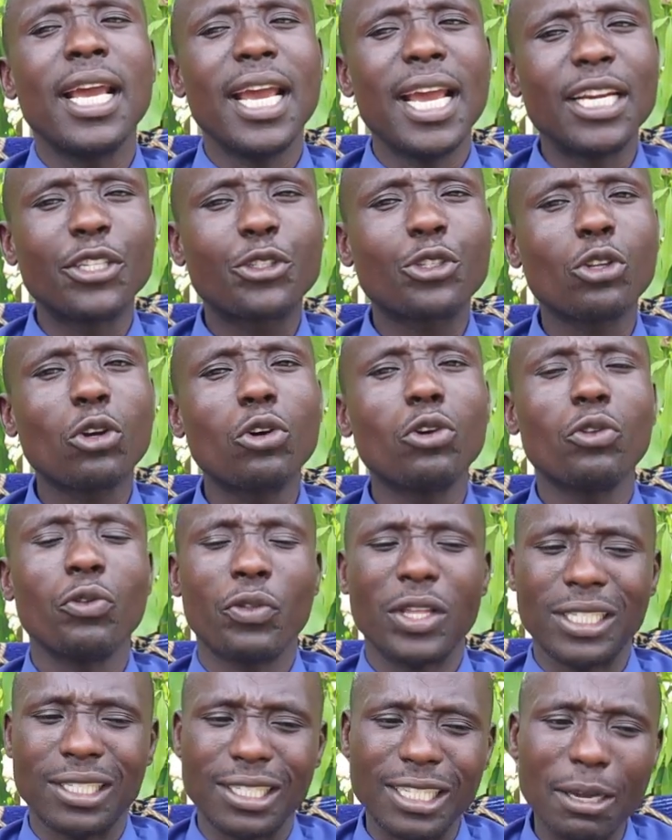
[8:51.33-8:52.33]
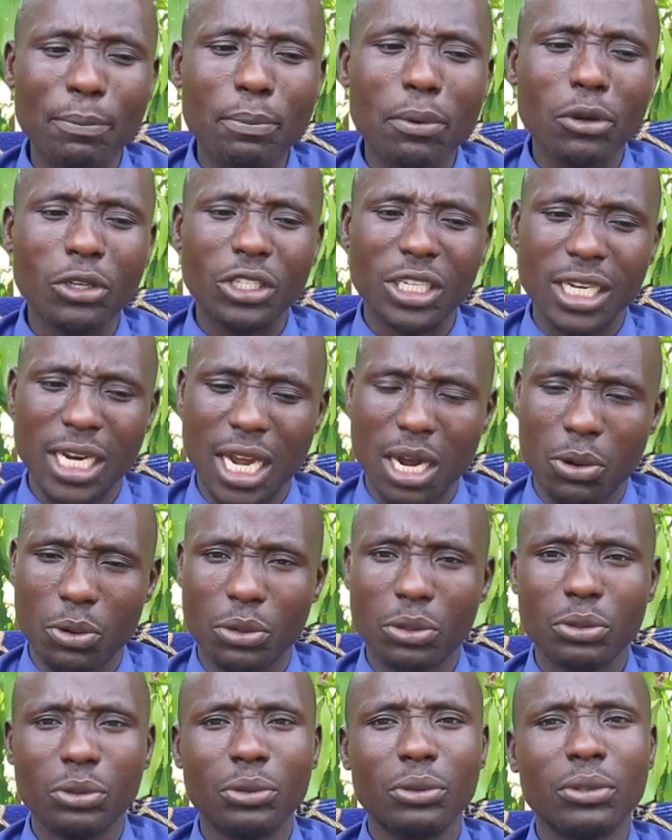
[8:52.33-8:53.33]
And so the support
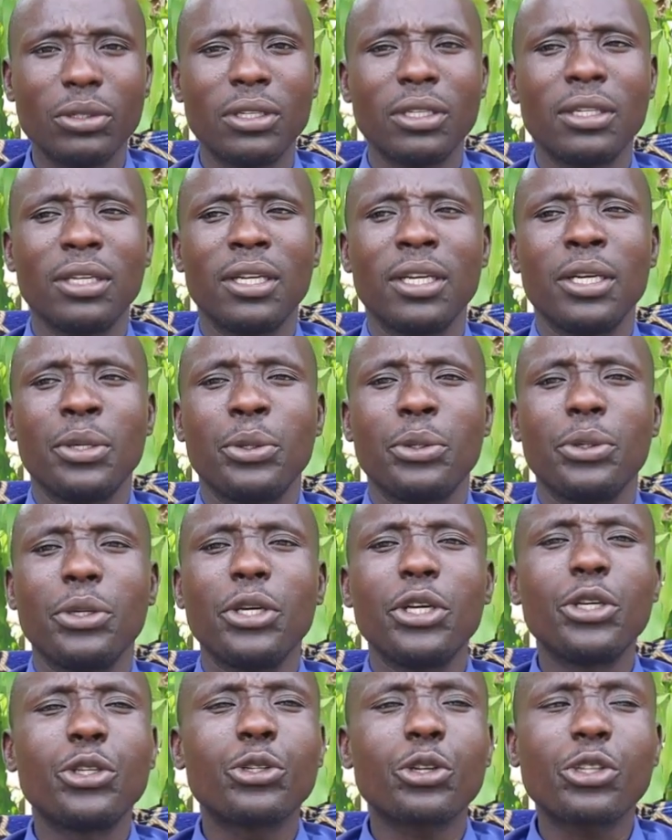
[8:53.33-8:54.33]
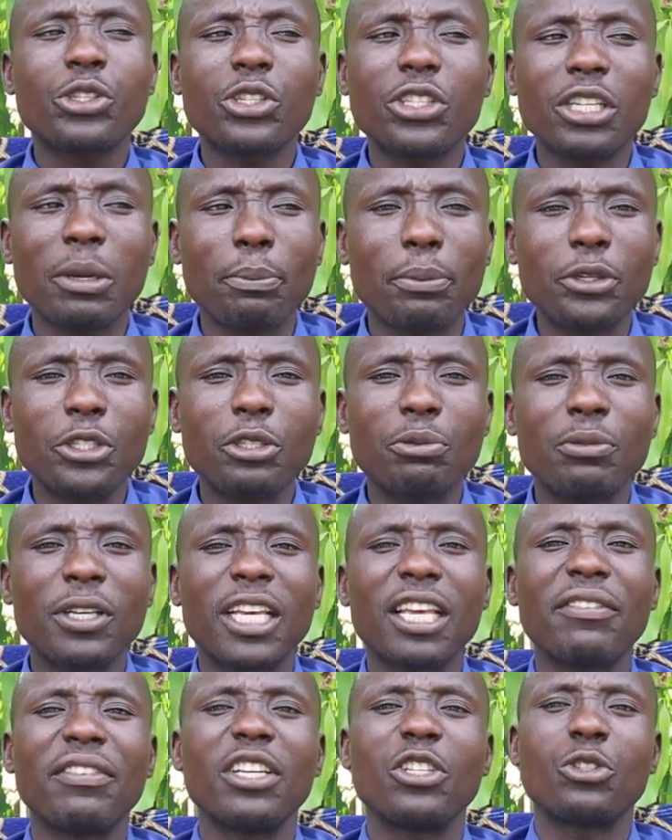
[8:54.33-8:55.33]
now is also supposed to be
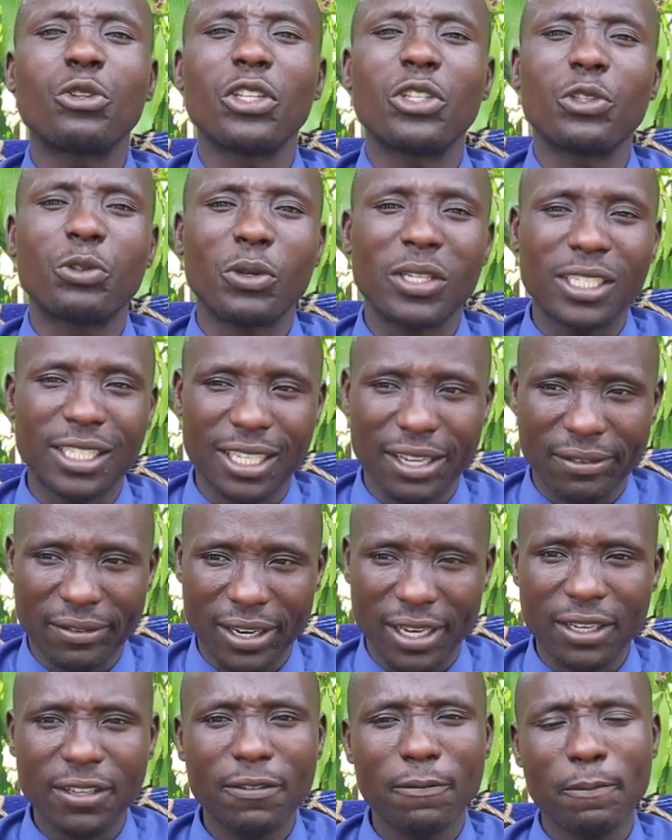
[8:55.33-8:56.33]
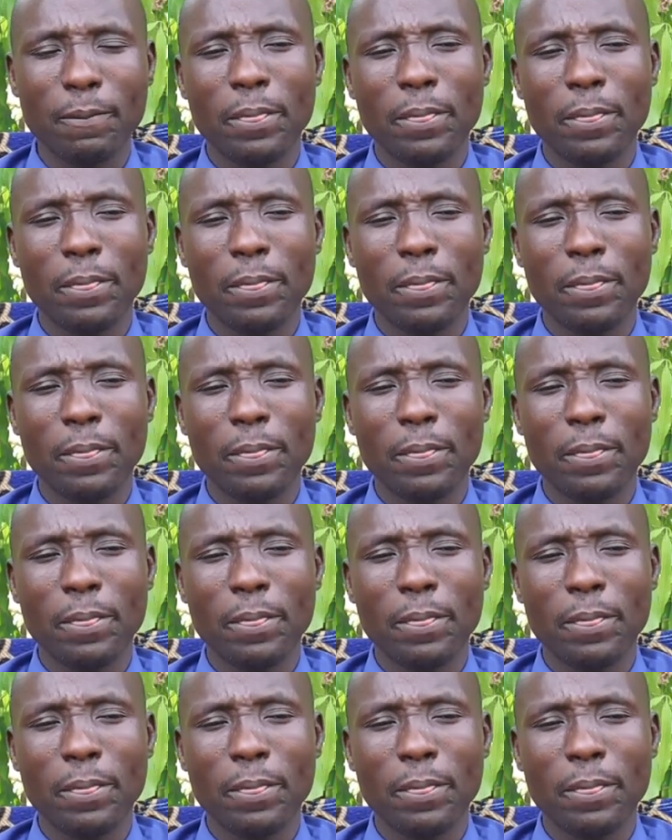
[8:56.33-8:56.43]
given in 2027.